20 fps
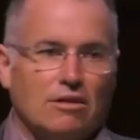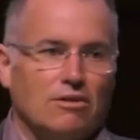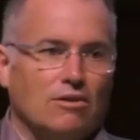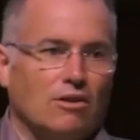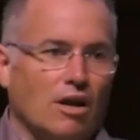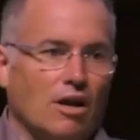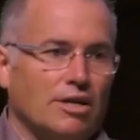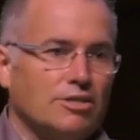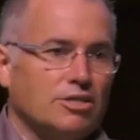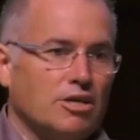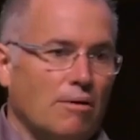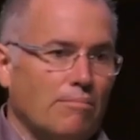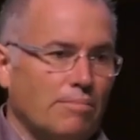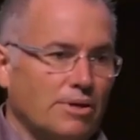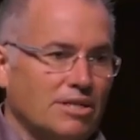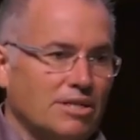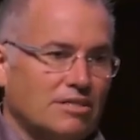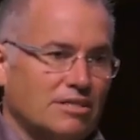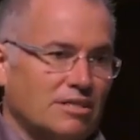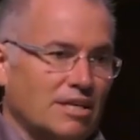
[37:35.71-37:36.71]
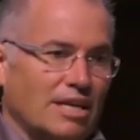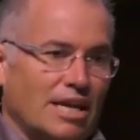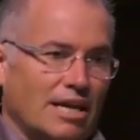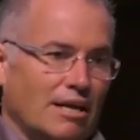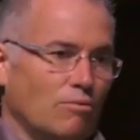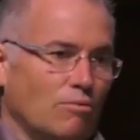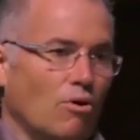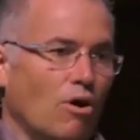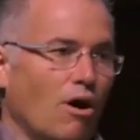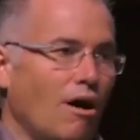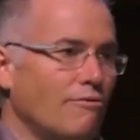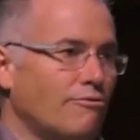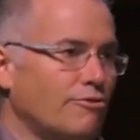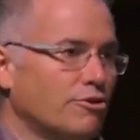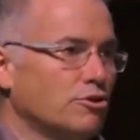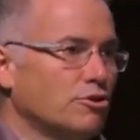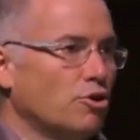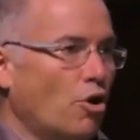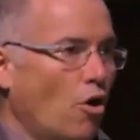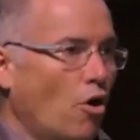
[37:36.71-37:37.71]
other large companies today will
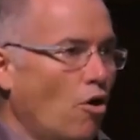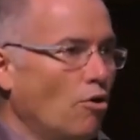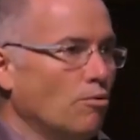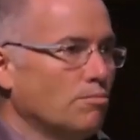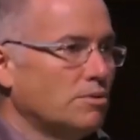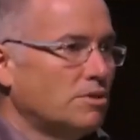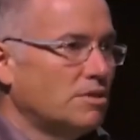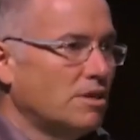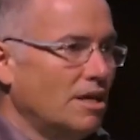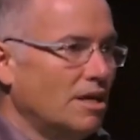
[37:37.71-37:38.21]
offer you homes